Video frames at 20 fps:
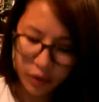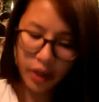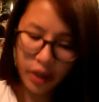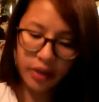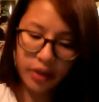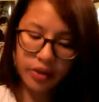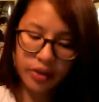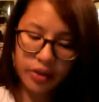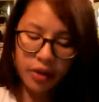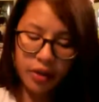
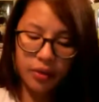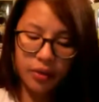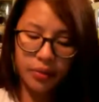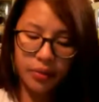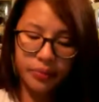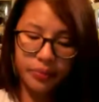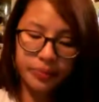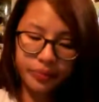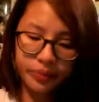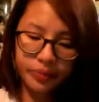okay. So
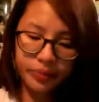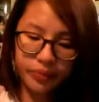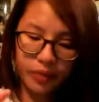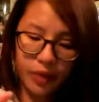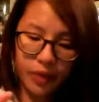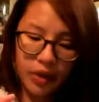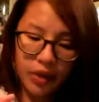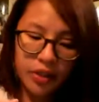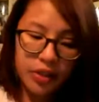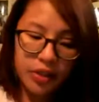
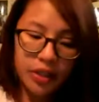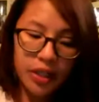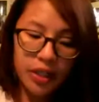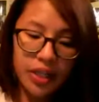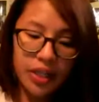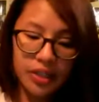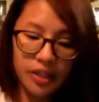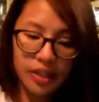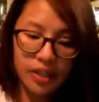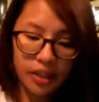I'll teach you
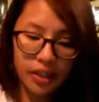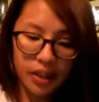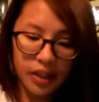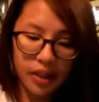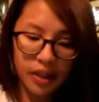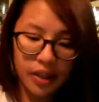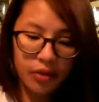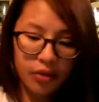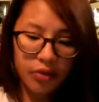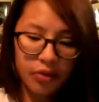guys.
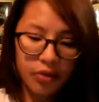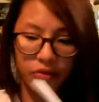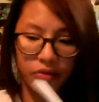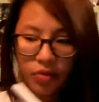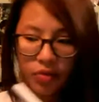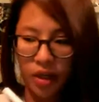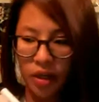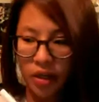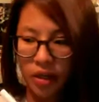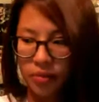
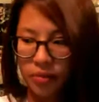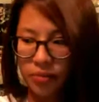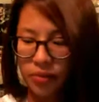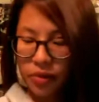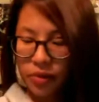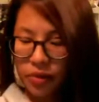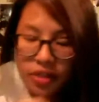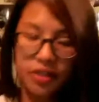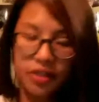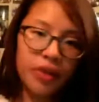
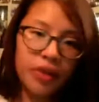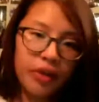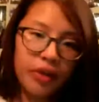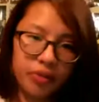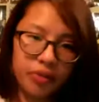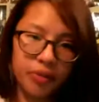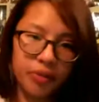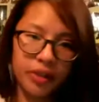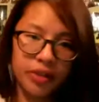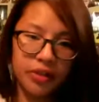Well, this is
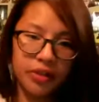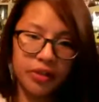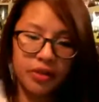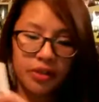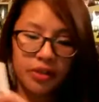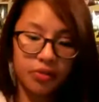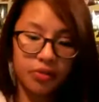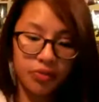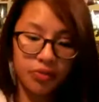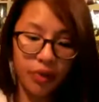right for me. So
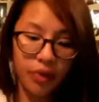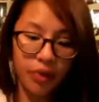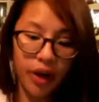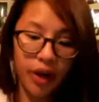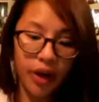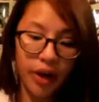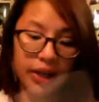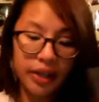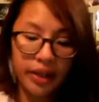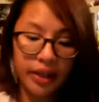this is
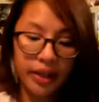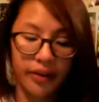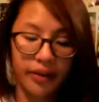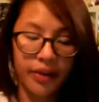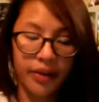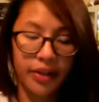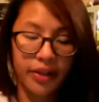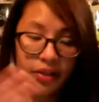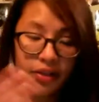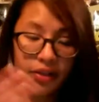right,
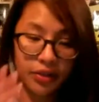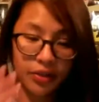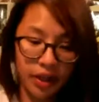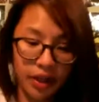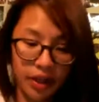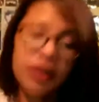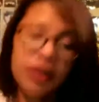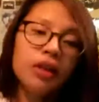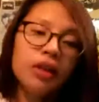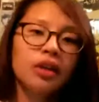left, and then straight
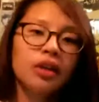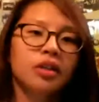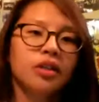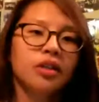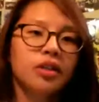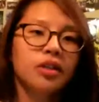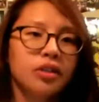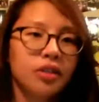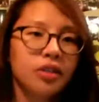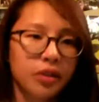ahead.
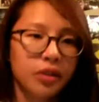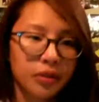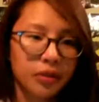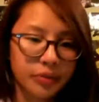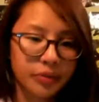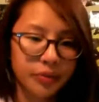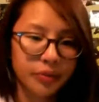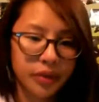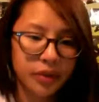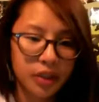
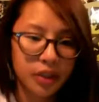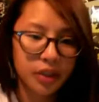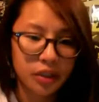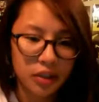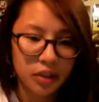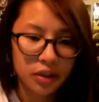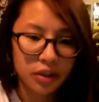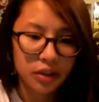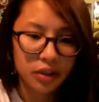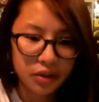So
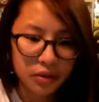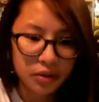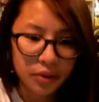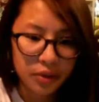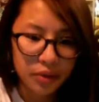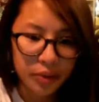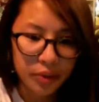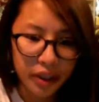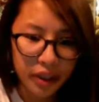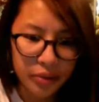let's see.
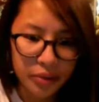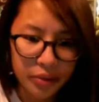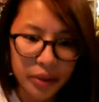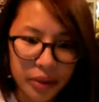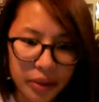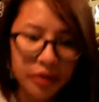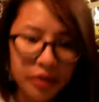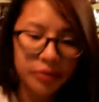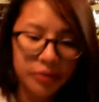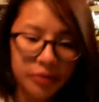Get my
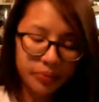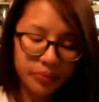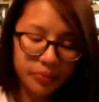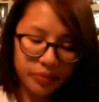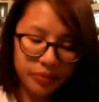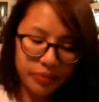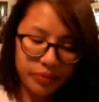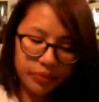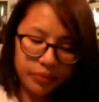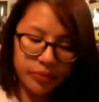camera back on.
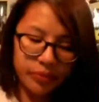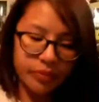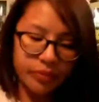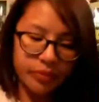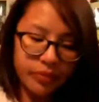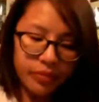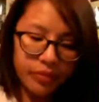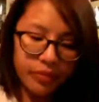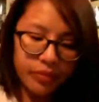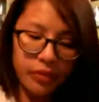
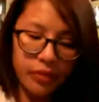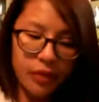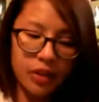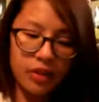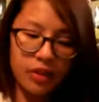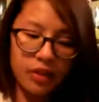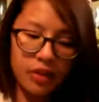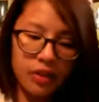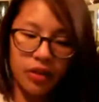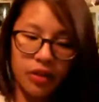
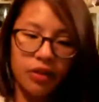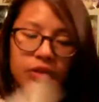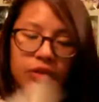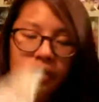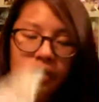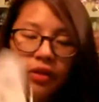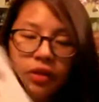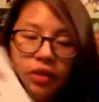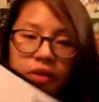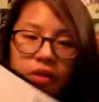
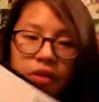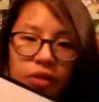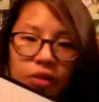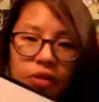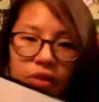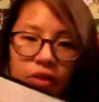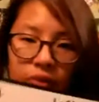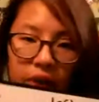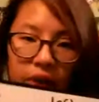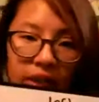So
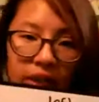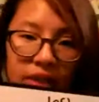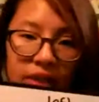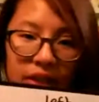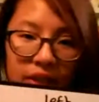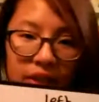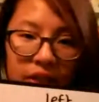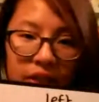right